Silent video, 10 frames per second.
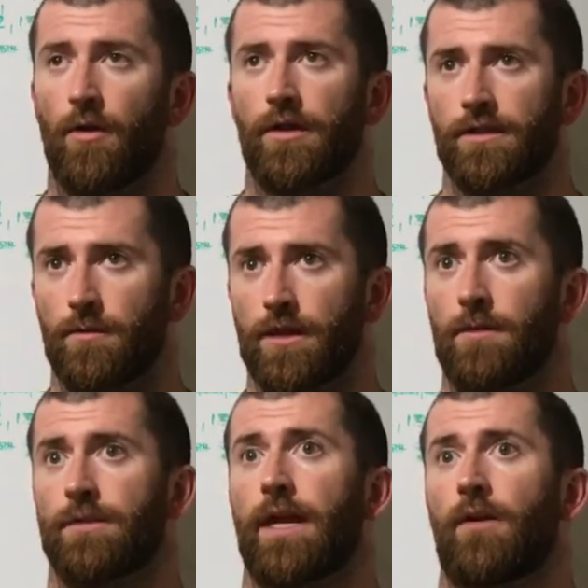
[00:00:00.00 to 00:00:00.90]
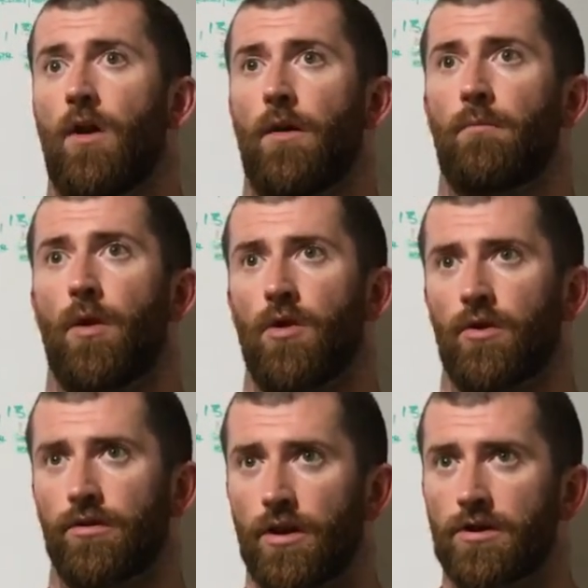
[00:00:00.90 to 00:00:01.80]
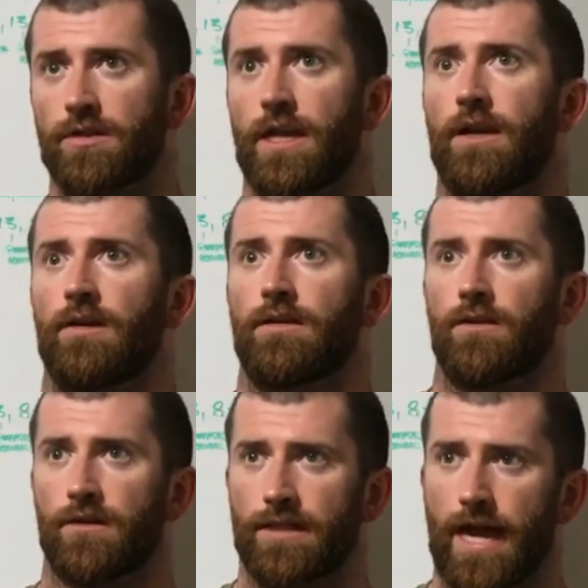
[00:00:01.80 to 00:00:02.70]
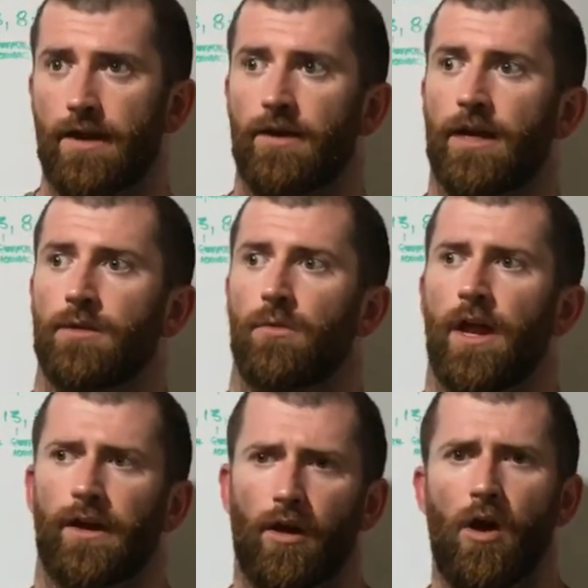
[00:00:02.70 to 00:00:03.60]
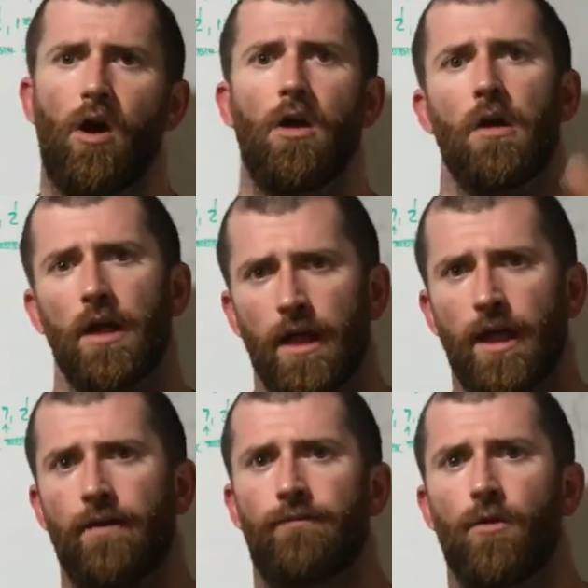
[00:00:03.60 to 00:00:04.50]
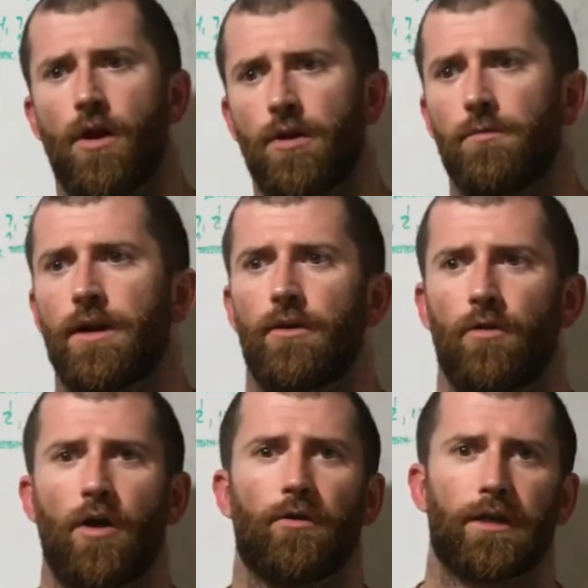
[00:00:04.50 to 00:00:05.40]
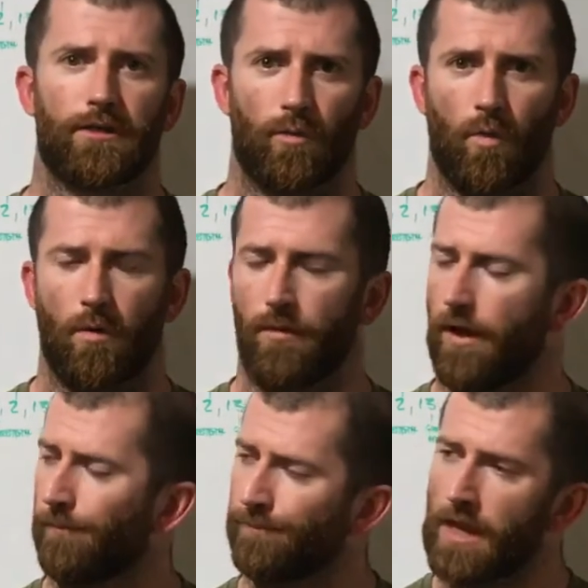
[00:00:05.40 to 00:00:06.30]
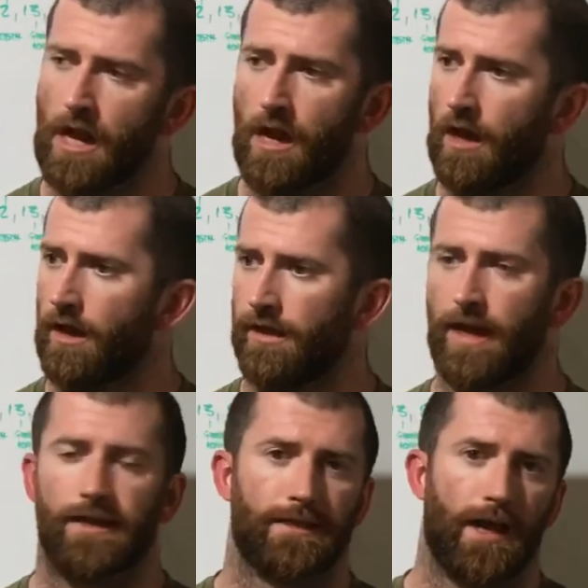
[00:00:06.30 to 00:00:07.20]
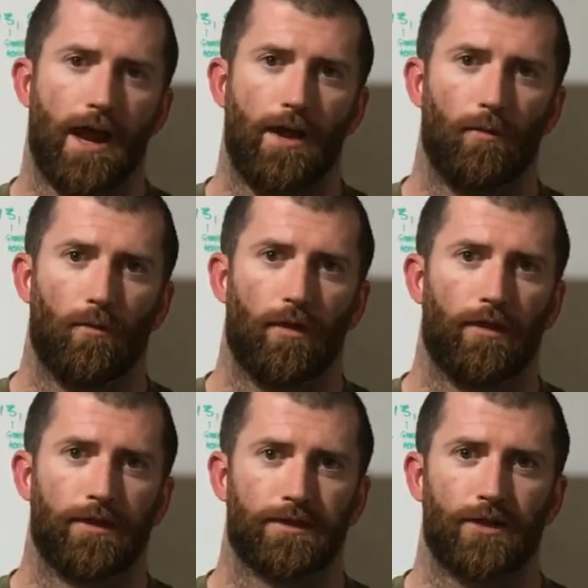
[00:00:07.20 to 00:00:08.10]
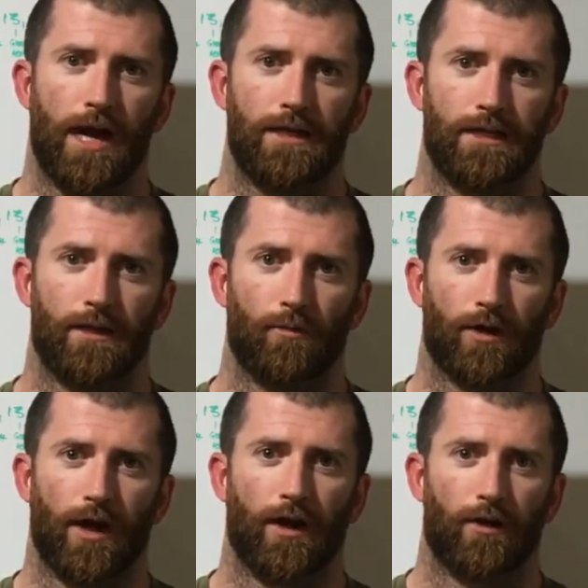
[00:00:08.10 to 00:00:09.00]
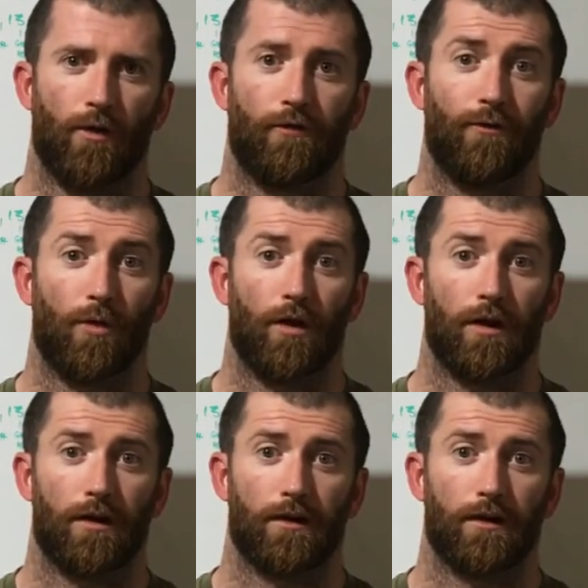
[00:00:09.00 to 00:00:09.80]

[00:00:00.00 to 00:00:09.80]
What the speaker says: sometimes like on Partner Thursdays or Saturdays, we're like, that 400 meter run will get you warmed up. That is not the strategy that we're going to go for